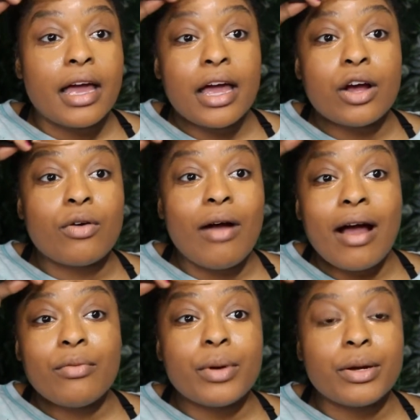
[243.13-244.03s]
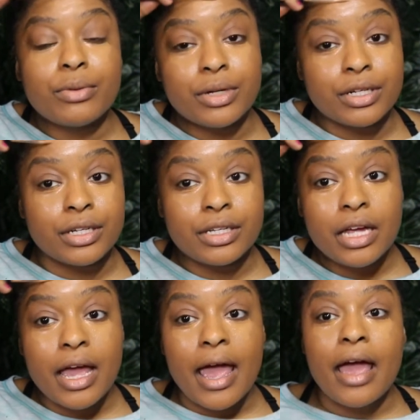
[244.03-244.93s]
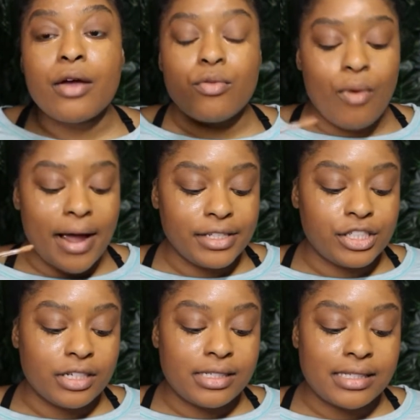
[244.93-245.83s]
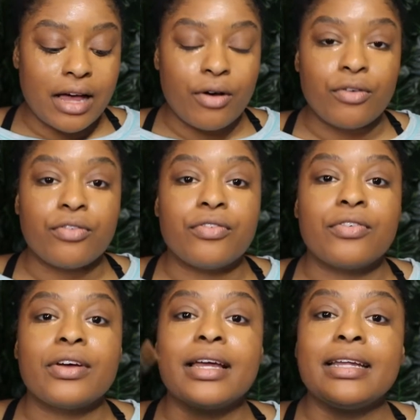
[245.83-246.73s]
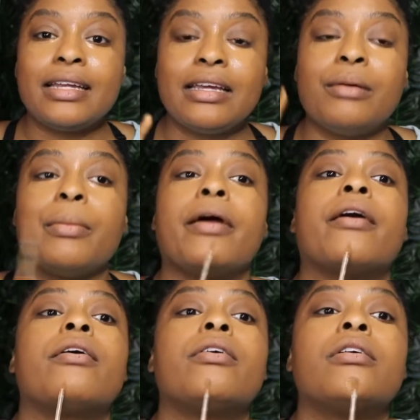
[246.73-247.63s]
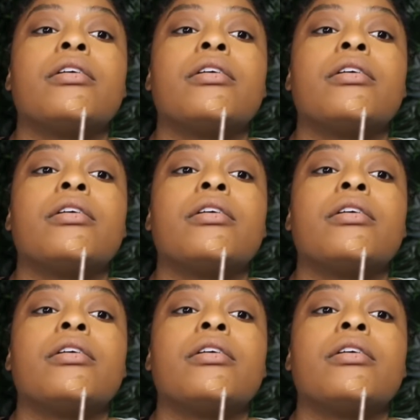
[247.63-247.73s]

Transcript: And cry real good. And write yourself an email.